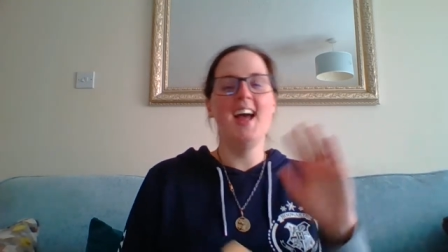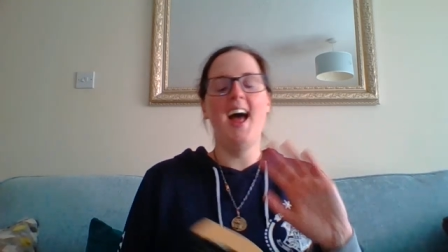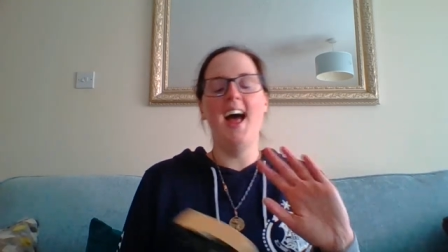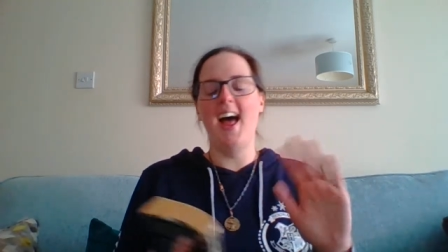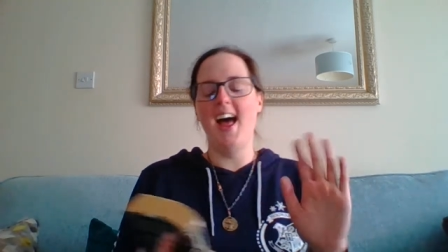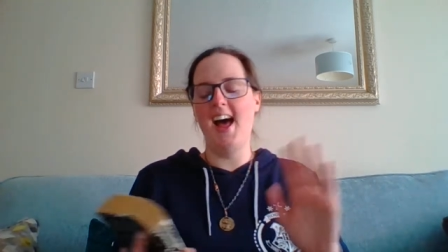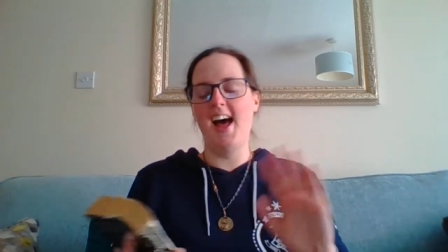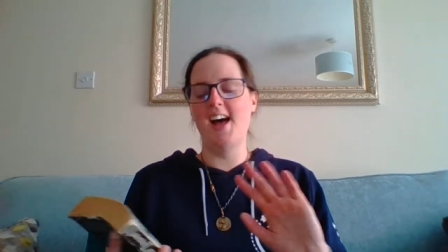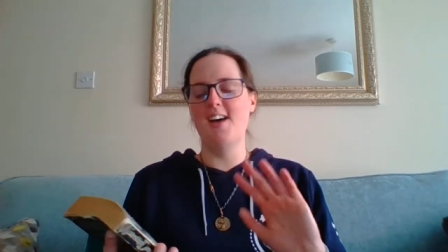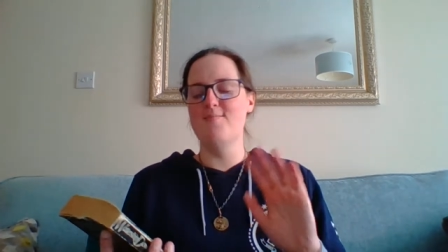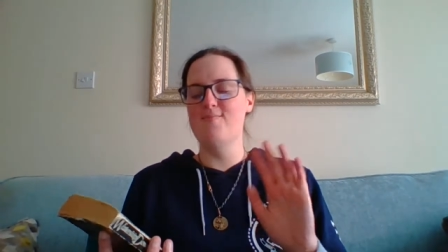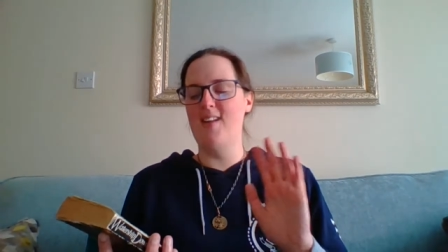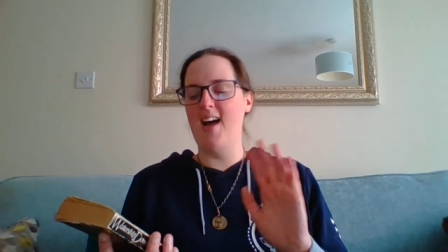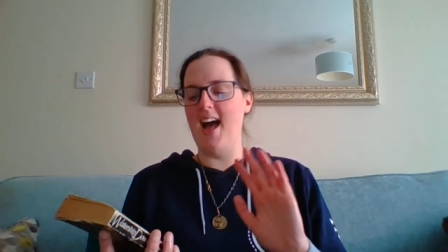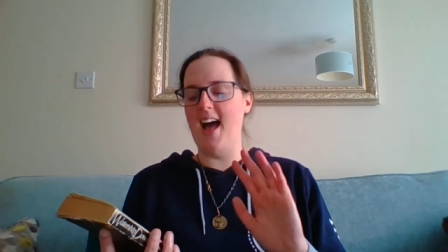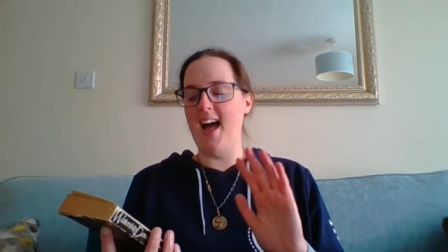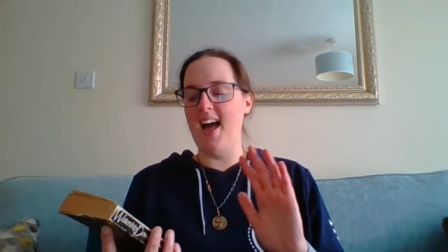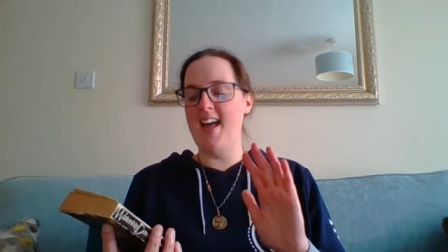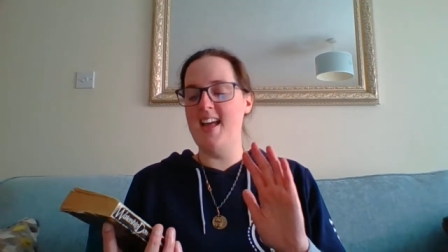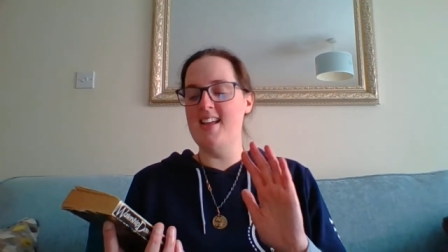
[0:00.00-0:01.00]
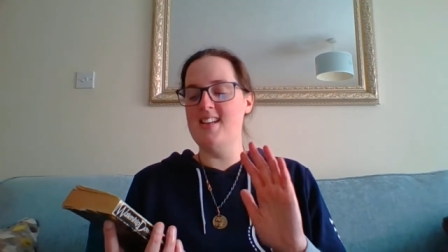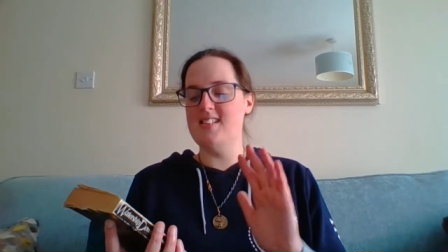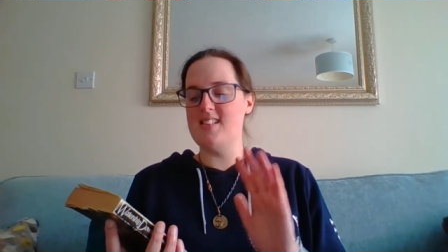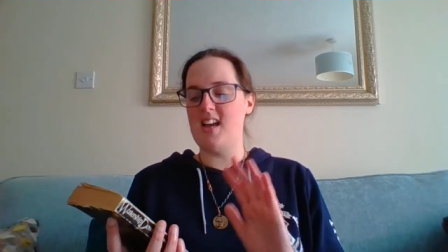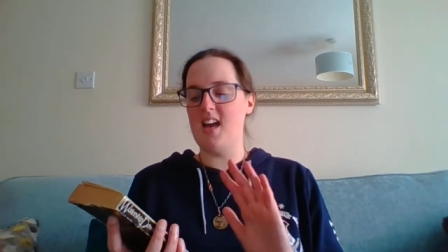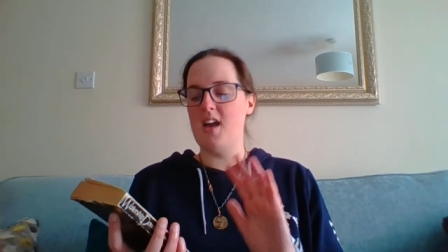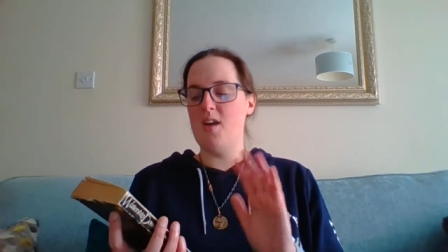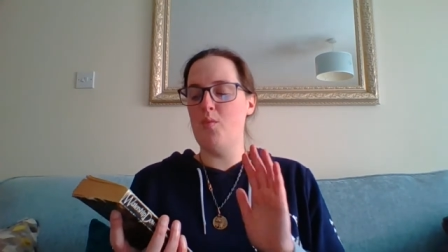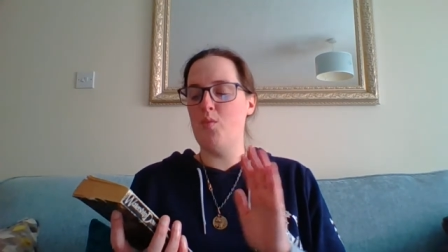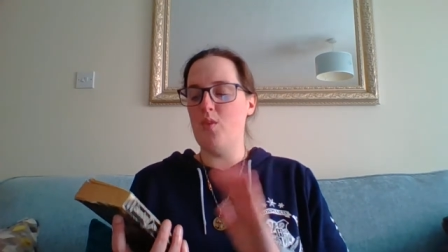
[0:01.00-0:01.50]
um, and
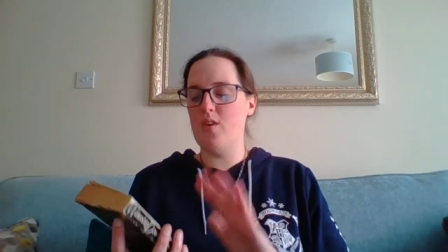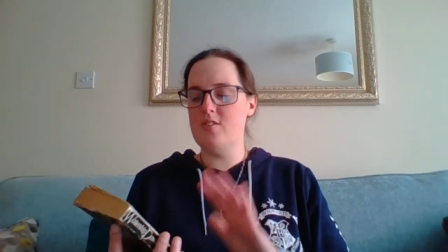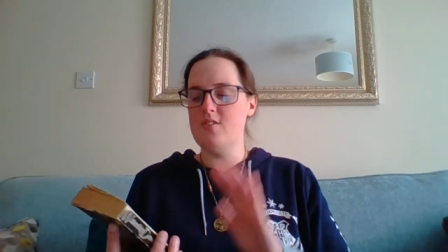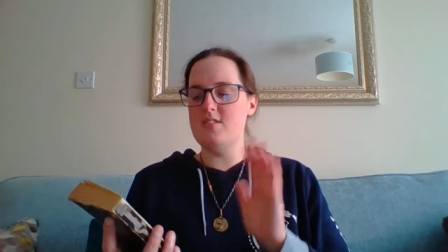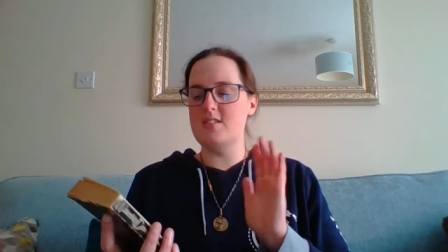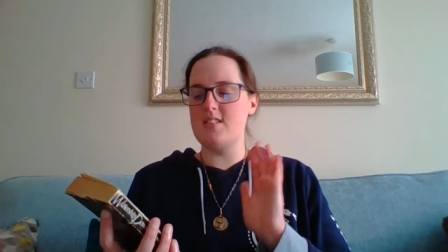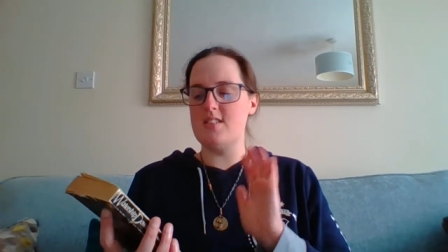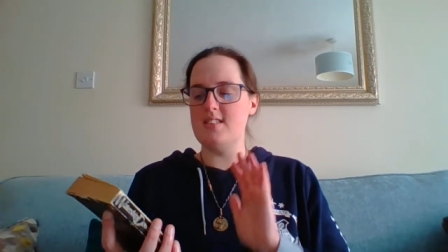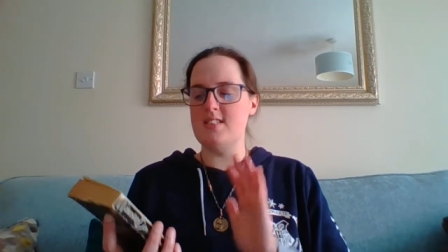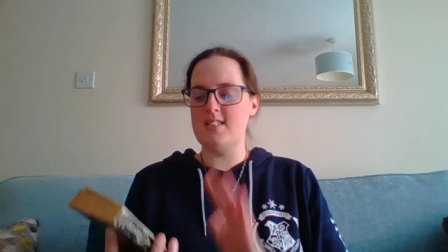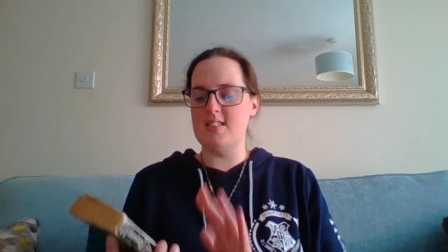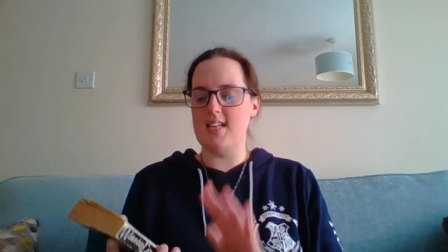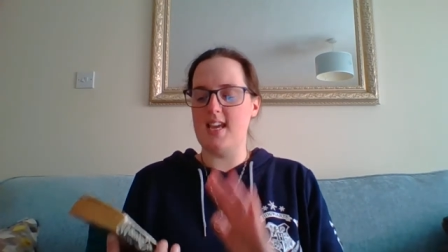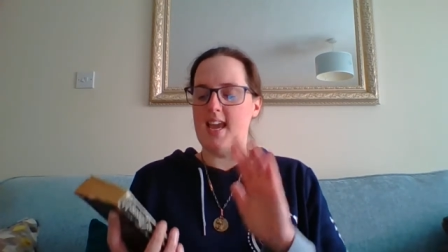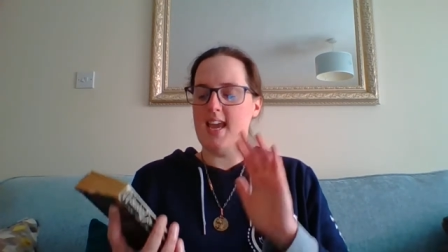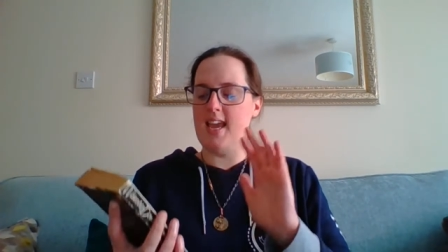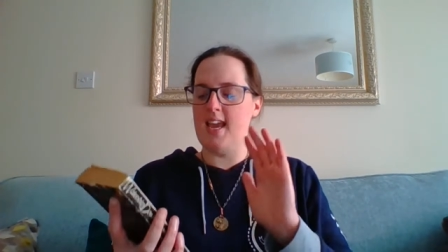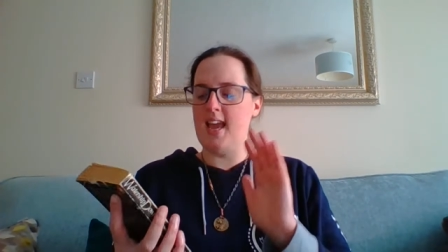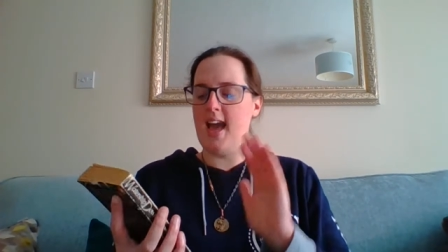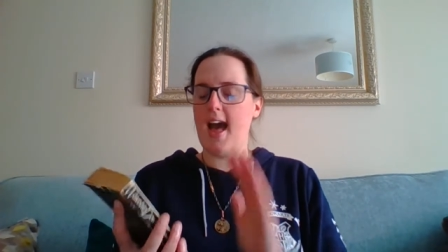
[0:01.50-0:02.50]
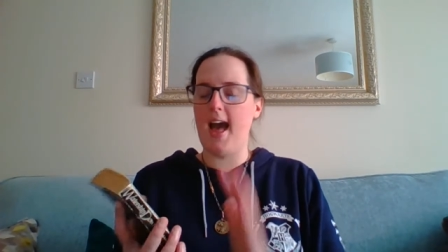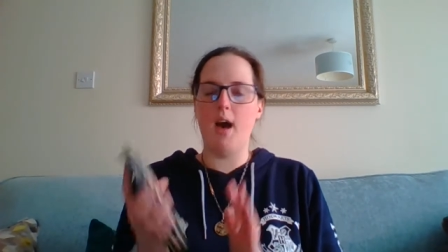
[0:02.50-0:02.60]
I want to see